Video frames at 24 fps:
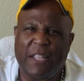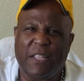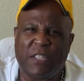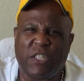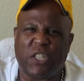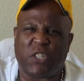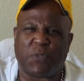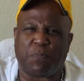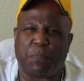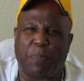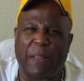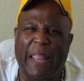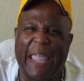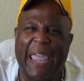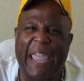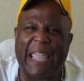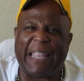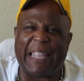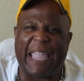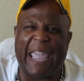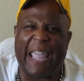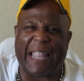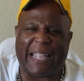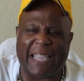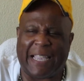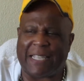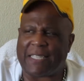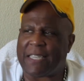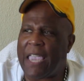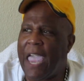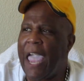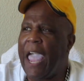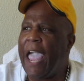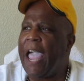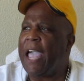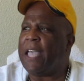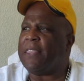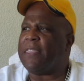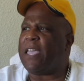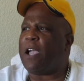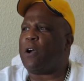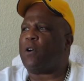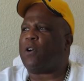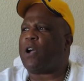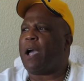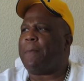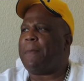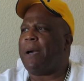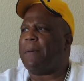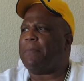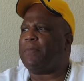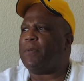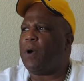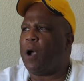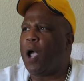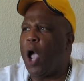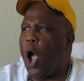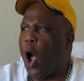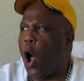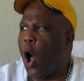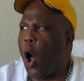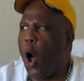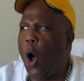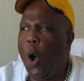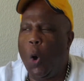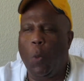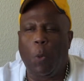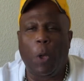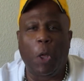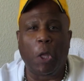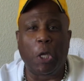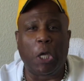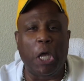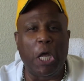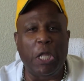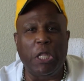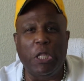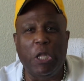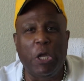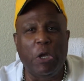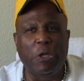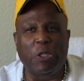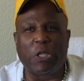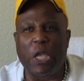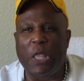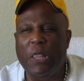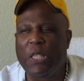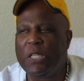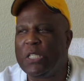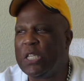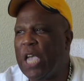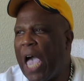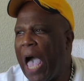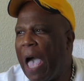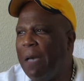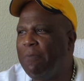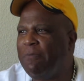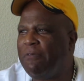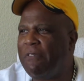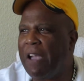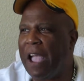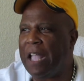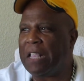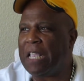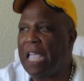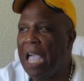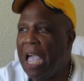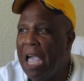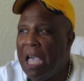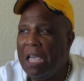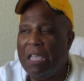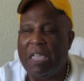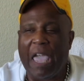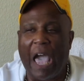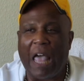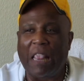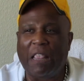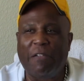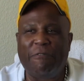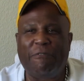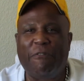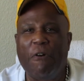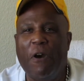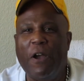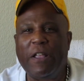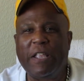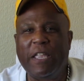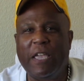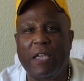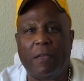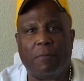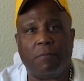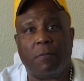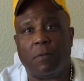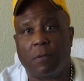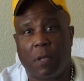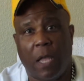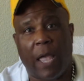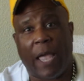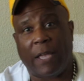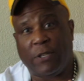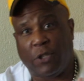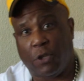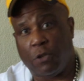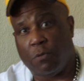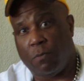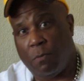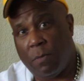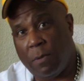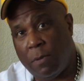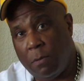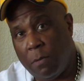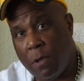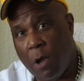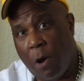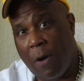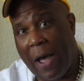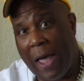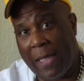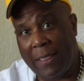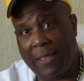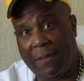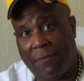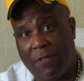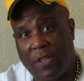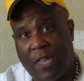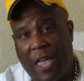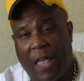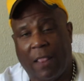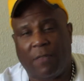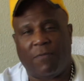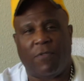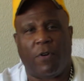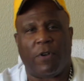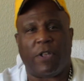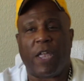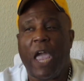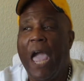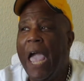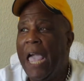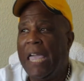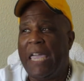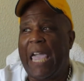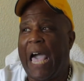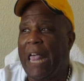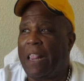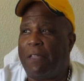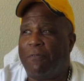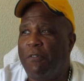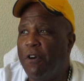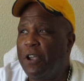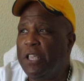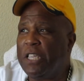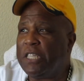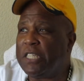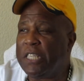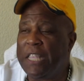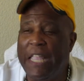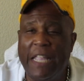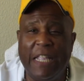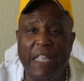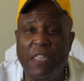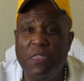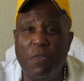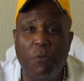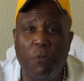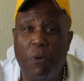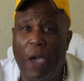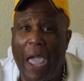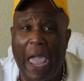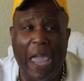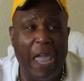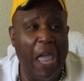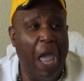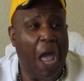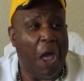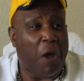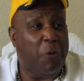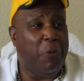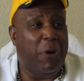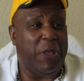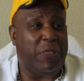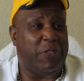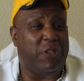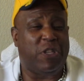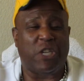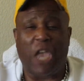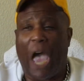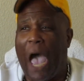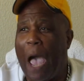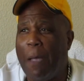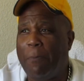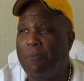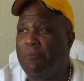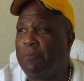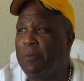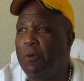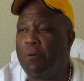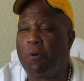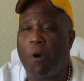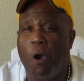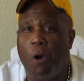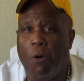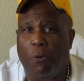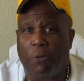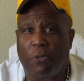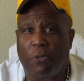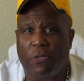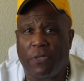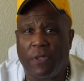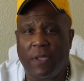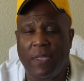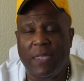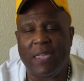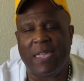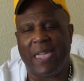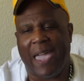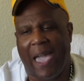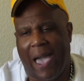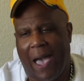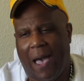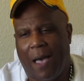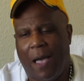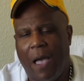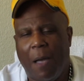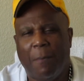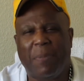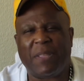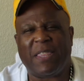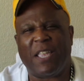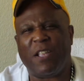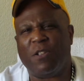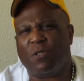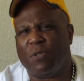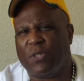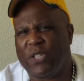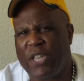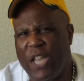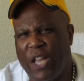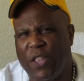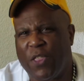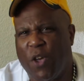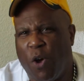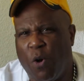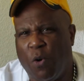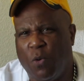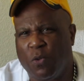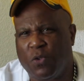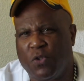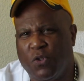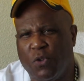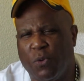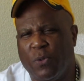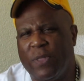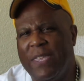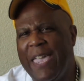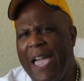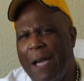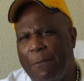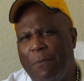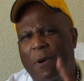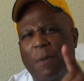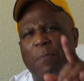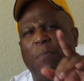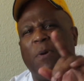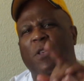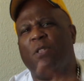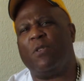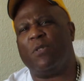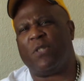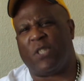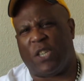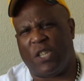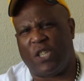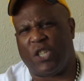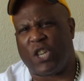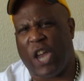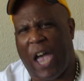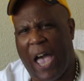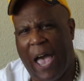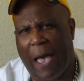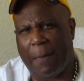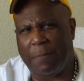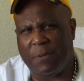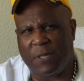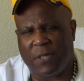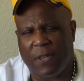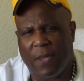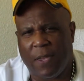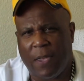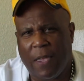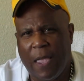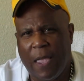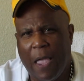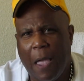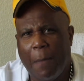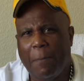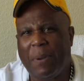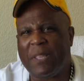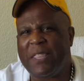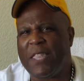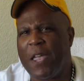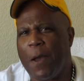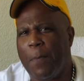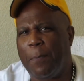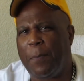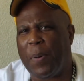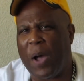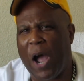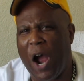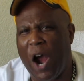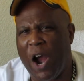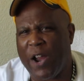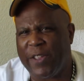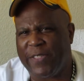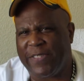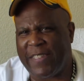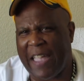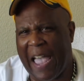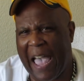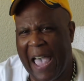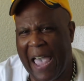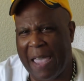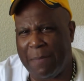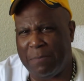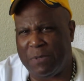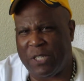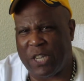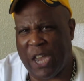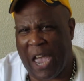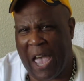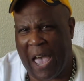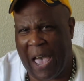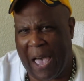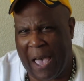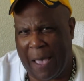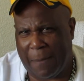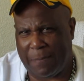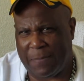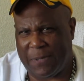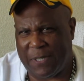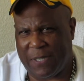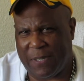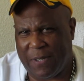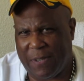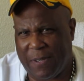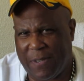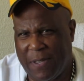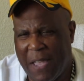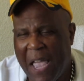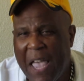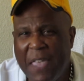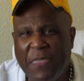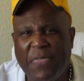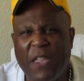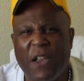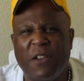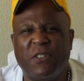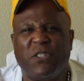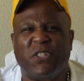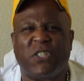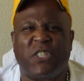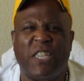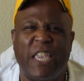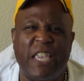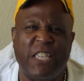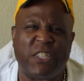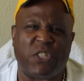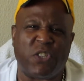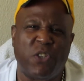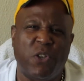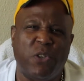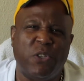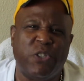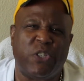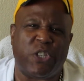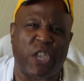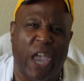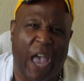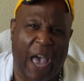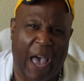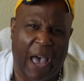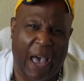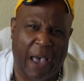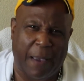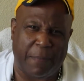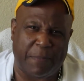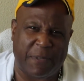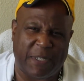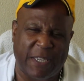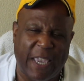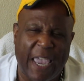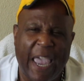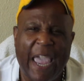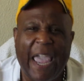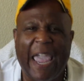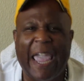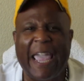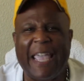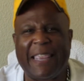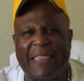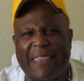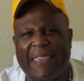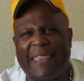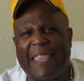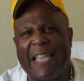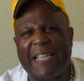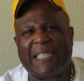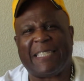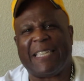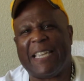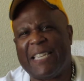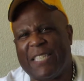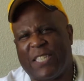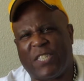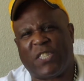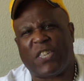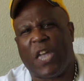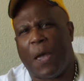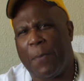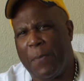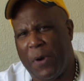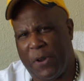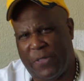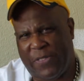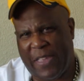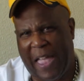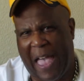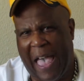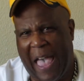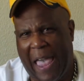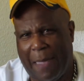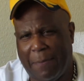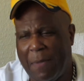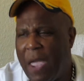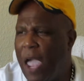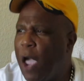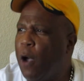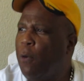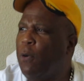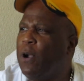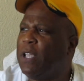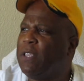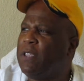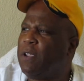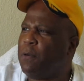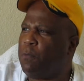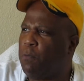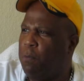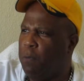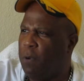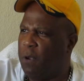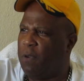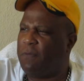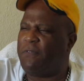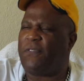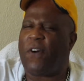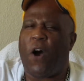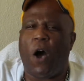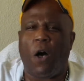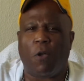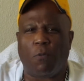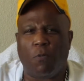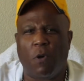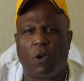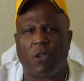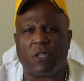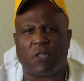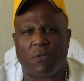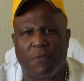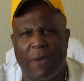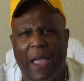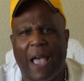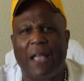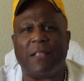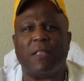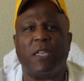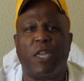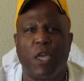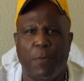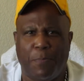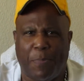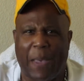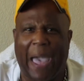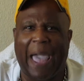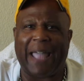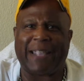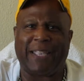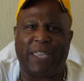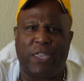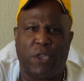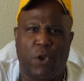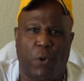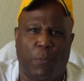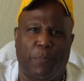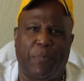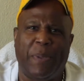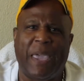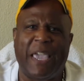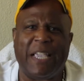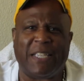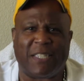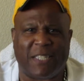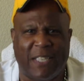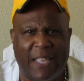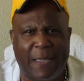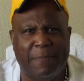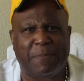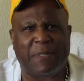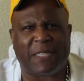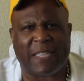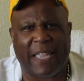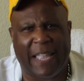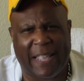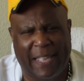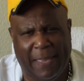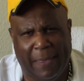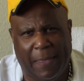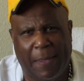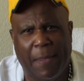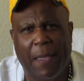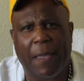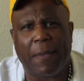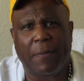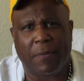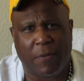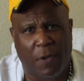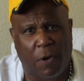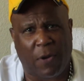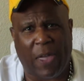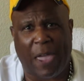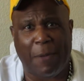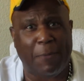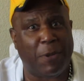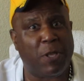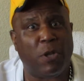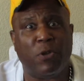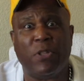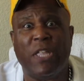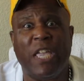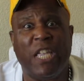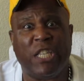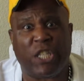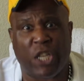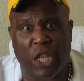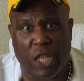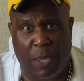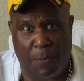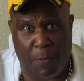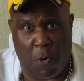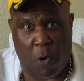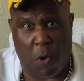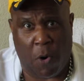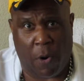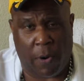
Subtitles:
Just plain idiots. They'll come up, oh, well, good news on the job front. California, as you know, I live in California. California's leading the way with job growth. Yeah, but they don't tell the whole truth. Yeah, we're producing jobs, but they're part-time jobs. They're seasonal jobs. This is summertime. When fall rolls around, goodbye to you. Pink slip city. Okay, we don't need you anymore.